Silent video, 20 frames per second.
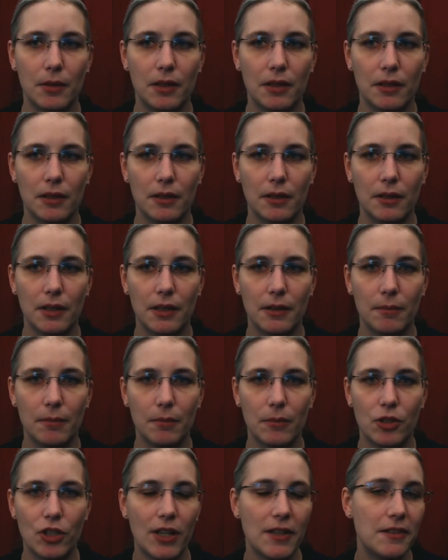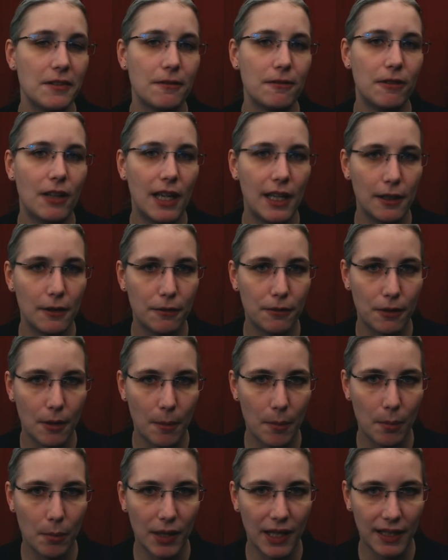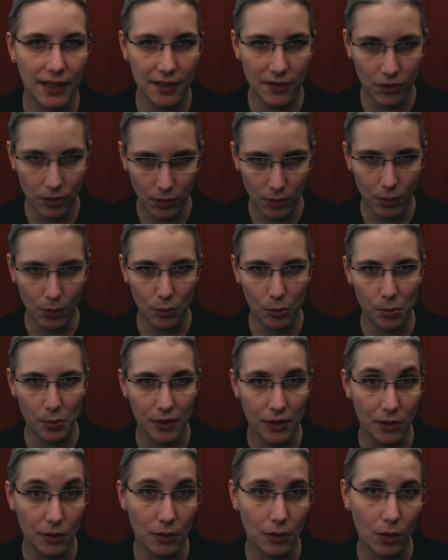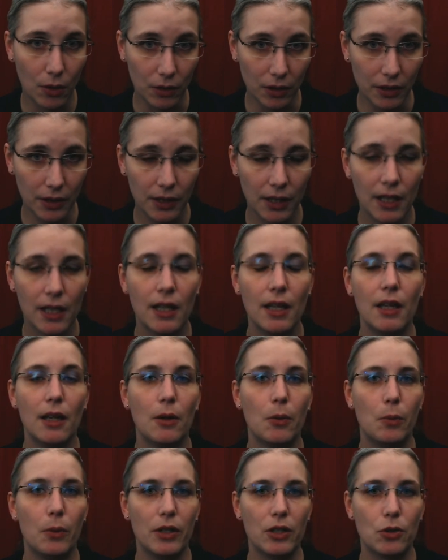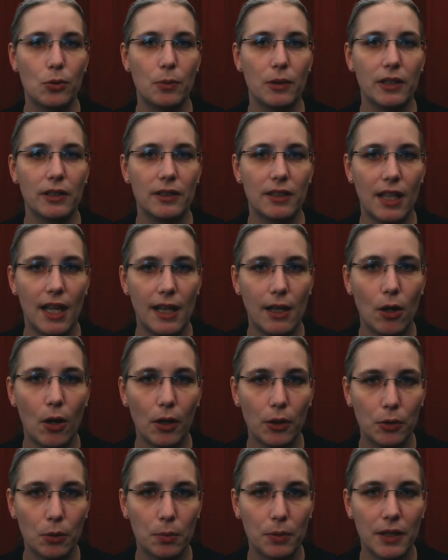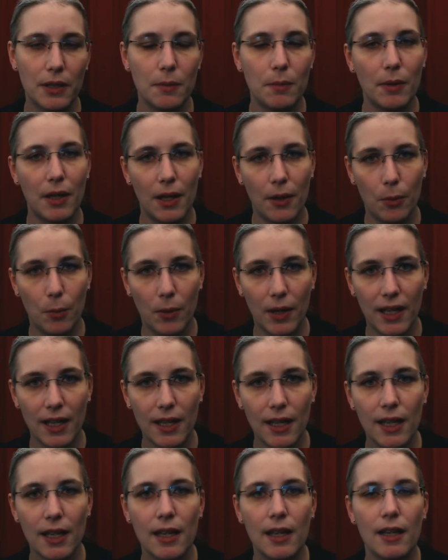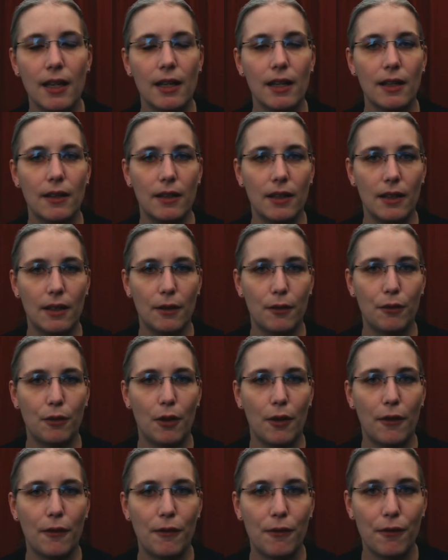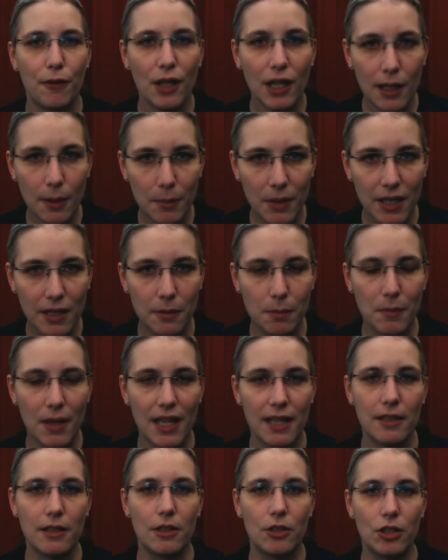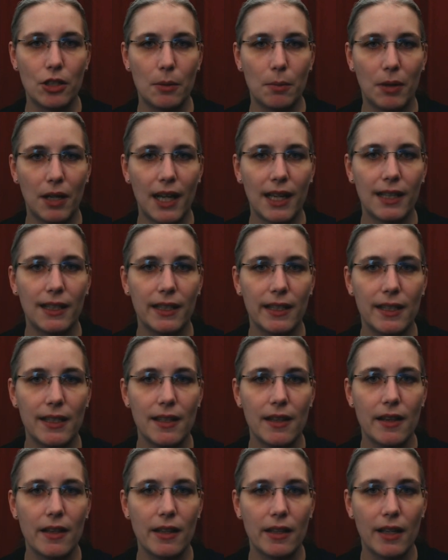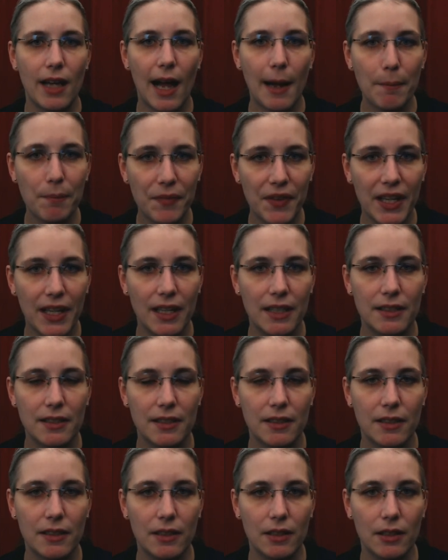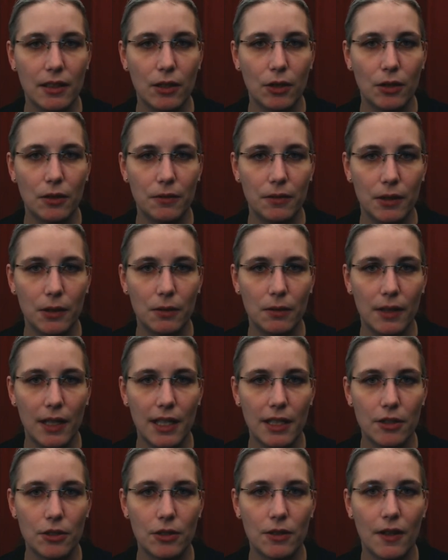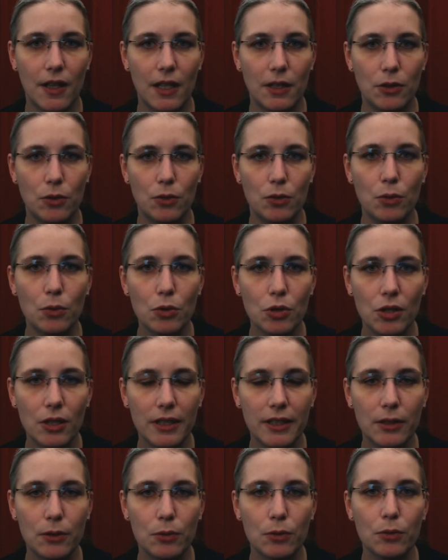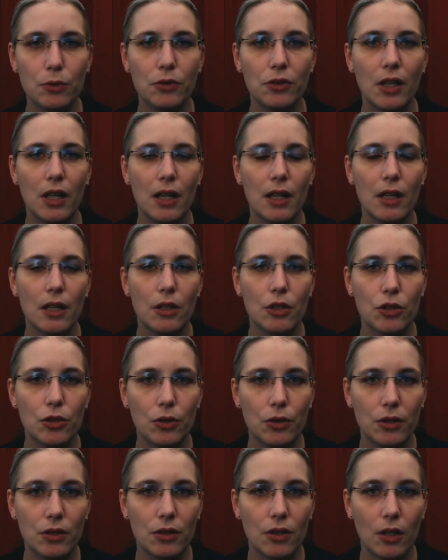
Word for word: uh, JSON file from plugins.octoprint.org, which will tell Octoprint, by the way, uh, for the filament manager plugin, the update uh, configuration that you usually use should